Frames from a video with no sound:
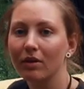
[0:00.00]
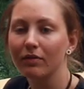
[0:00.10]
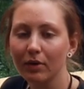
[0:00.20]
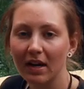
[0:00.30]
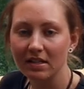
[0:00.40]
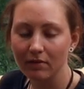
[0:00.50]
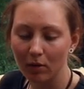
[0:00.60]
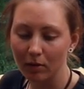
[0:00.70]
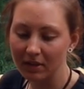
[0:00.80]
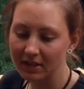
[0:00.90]
if you guys have
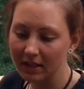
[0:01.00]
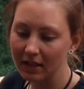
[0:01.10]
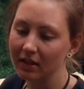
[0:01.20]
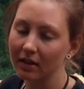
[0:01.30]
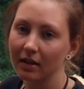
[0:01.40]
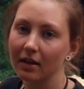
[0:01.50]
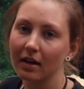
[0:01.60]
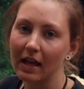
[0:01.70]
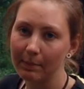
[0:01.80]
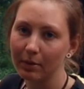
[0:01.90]
already seen
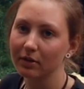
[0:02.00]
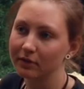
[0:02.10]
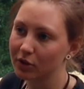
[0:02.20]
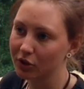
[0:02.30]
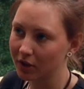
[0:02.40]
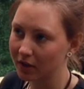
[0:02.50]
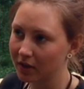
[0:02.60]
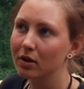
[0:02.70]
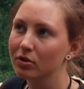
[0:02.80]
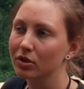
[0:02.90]
a camper conversion,
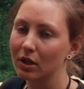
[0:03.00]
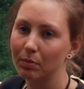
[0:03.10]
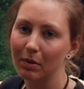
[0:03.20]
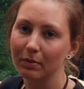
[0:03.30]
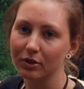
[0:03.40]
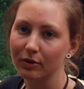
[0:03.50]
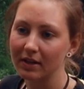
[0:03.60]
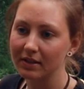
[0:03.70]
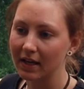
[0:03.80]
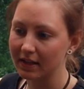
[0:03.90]
usually people
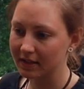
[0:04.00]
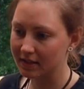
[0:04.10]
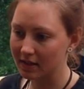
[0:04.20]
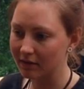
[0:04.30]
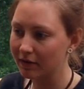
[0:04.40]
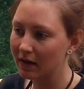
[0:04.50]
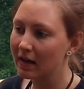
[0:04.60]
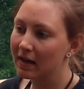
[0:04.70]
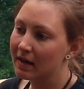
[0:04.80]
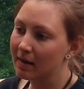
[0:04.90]
try to take these stiff
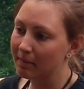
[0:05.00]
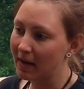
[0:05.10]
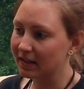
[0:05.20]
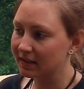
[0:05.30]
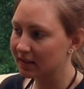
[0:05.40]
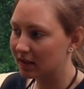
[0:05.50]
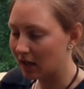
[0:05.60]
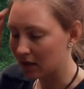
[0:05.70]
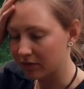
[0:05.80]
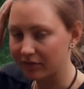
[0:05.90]
mats
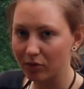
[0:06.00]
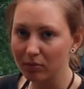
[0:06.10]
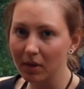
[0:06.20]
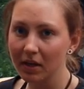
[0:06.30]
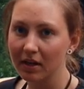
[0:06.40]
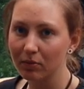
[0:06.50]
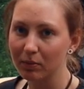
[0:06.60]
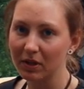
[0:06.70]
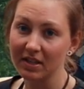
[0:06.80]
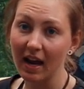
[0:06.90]
out of foam
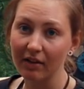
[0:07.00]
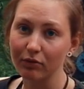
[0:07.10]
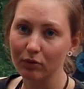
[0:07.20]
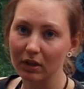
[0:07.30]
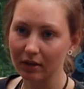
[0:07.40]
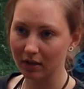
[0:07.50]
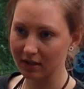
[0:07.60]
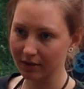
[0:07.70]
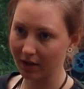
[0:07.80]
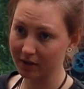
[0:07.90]
because they have really good
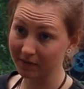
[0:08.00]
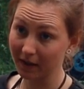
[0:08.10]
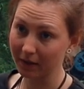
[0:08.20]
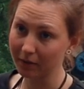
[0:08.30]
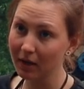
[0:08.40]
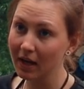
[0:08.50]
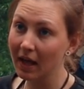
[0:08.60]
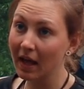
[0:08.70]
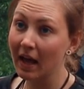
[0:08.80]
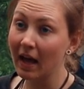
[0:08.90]
insulation value.
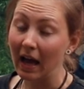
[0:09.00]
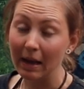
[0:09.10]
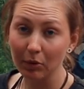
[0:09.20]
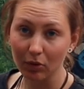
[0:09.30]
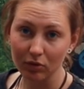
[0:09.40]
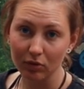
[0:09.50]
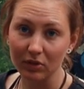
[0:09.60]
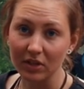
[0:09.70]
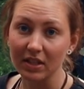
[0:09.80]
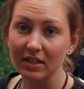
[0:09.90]
I'm going to
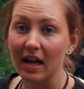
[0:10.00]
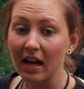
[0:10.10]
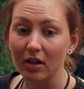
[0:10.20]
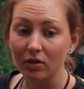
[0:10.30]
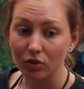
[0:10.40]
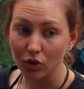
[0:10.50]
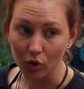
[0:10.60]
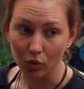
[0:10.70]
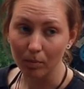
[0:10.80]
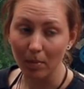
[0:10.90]
use these
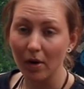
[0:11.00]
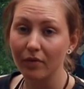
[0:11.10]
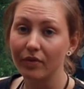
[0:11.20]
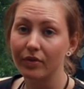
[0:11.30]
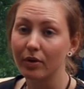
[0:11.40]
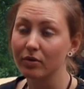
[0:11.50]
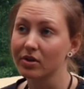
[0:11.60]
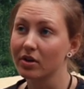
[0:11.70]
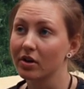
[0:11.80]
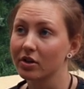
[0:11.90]
two, but
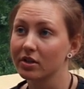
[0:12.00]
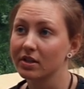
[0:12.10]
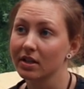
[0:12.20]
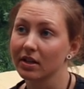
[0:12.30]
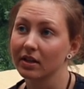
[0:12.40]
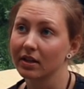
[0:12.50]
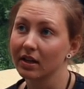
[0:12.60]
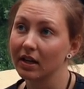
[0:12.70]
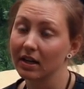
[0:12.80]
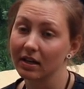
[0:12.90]
those are still
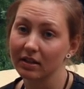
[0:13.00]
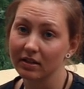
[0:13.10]
in